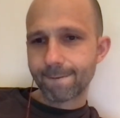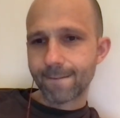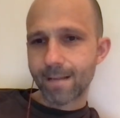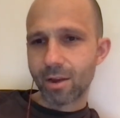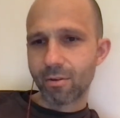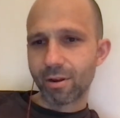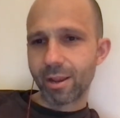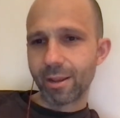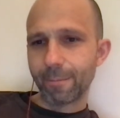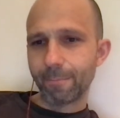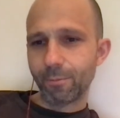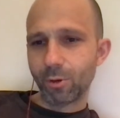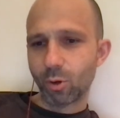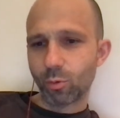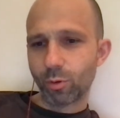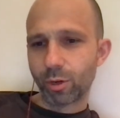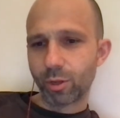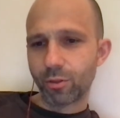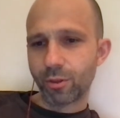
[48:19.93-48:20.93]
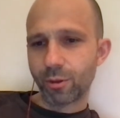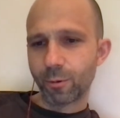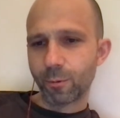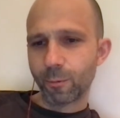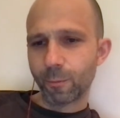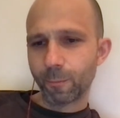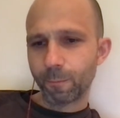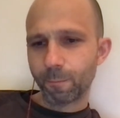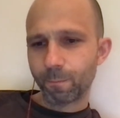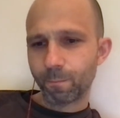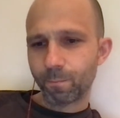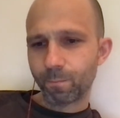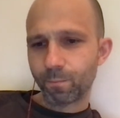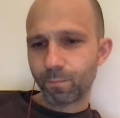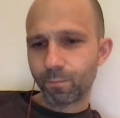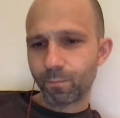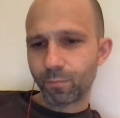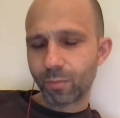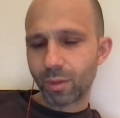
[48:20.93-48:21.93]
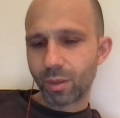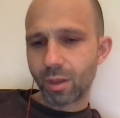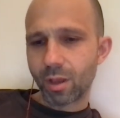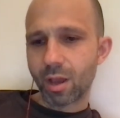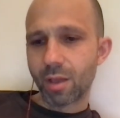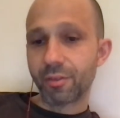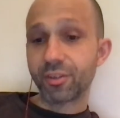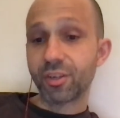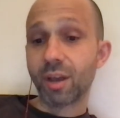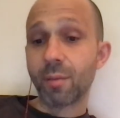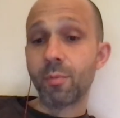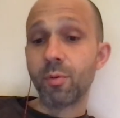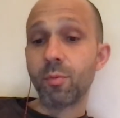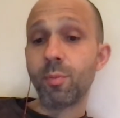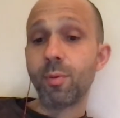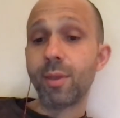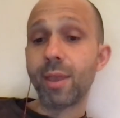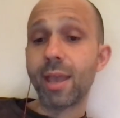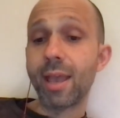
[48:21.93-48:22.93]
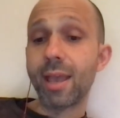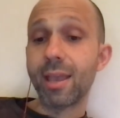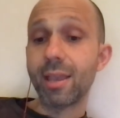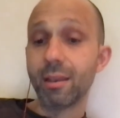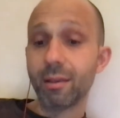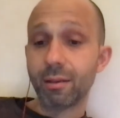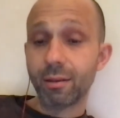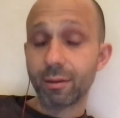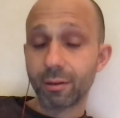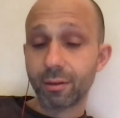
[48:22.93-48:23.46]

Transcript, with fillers: All right. You know what we're going to do? Uh, the WBA,